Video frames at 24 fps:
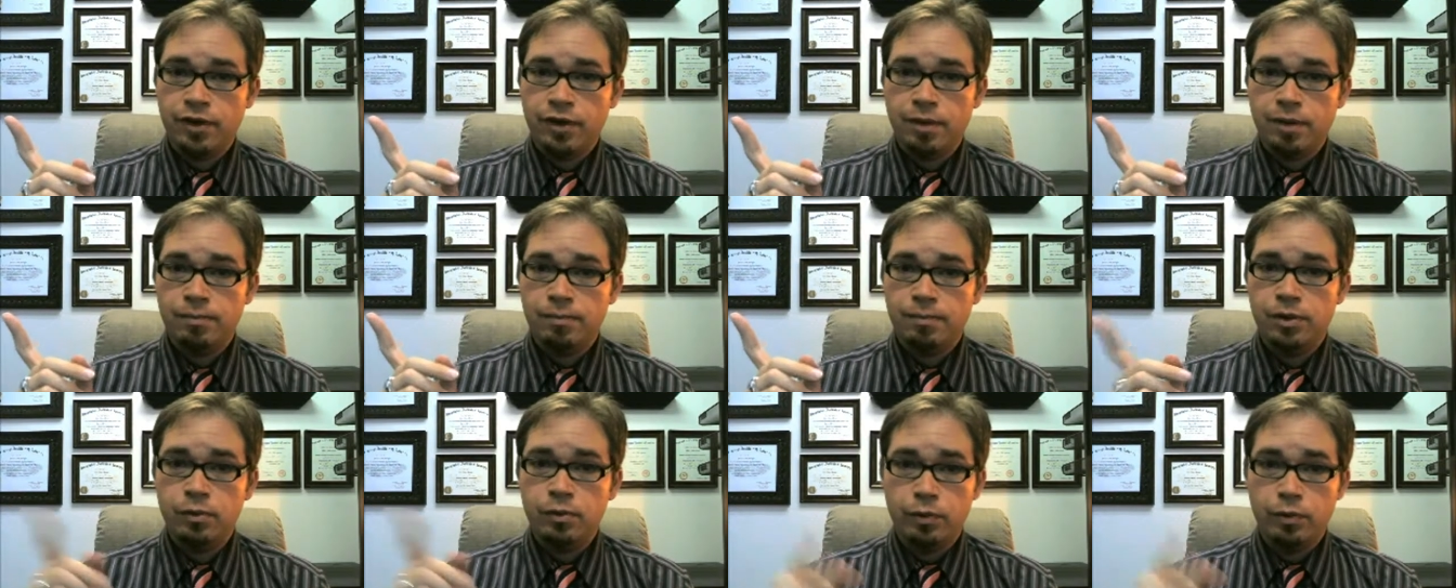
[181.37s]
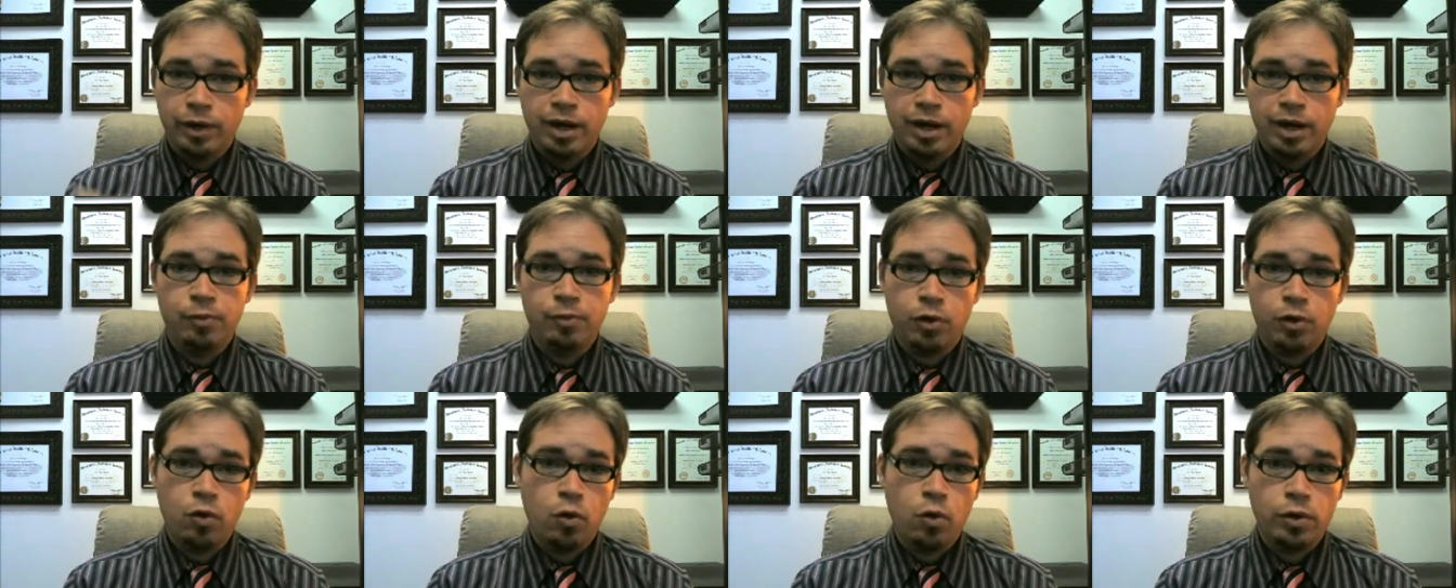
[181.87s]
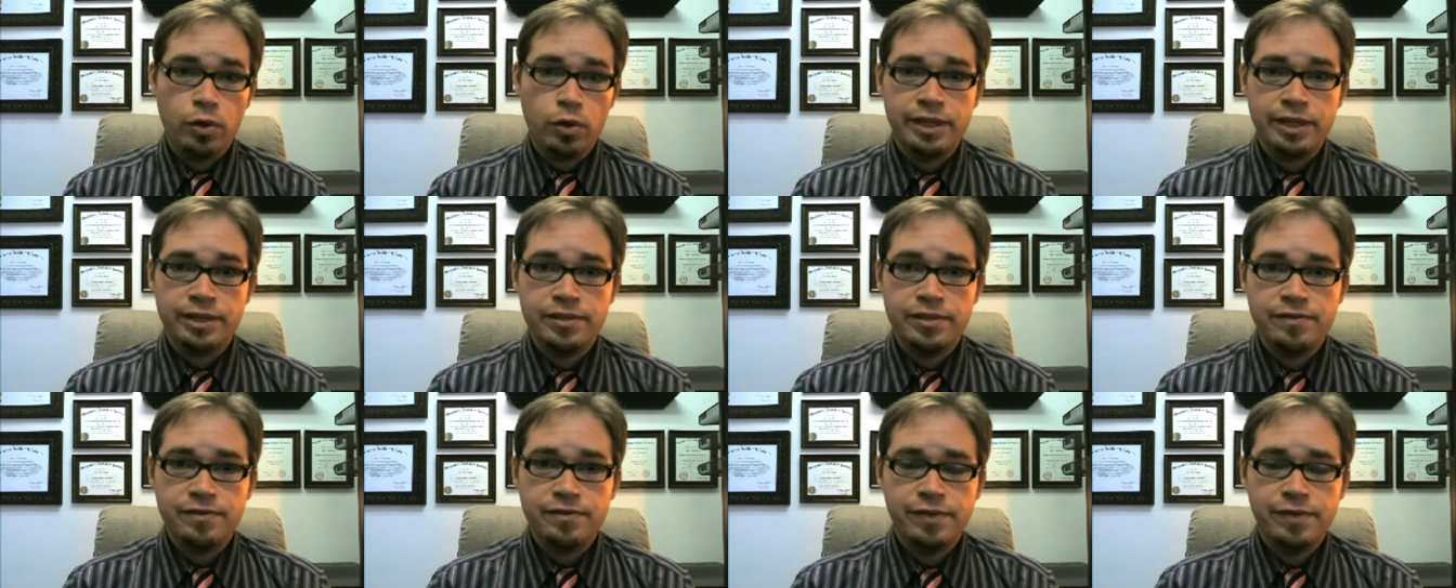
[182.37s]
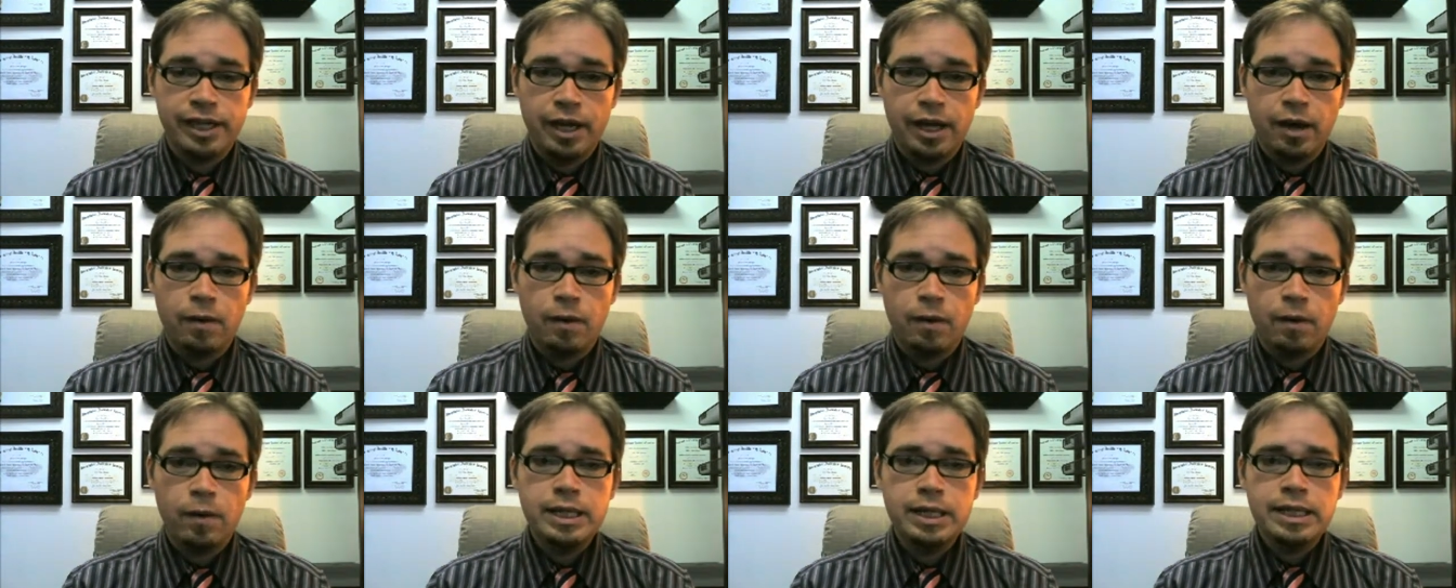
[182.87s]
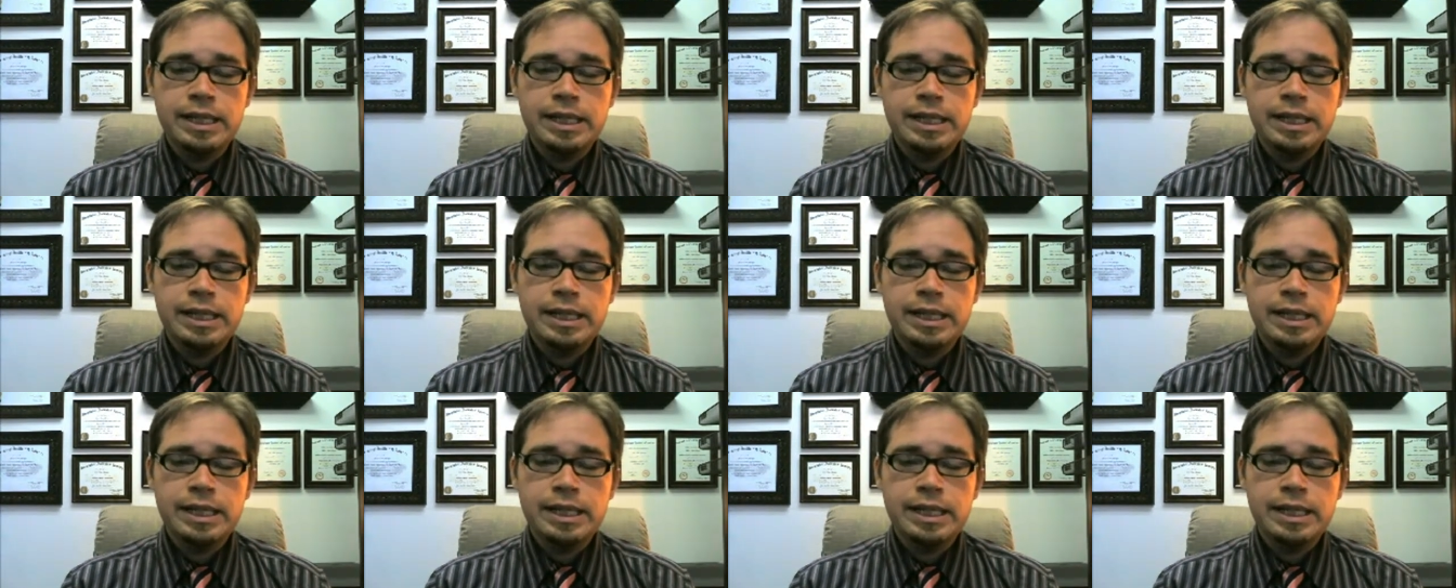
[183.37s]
from where I'm recording this video.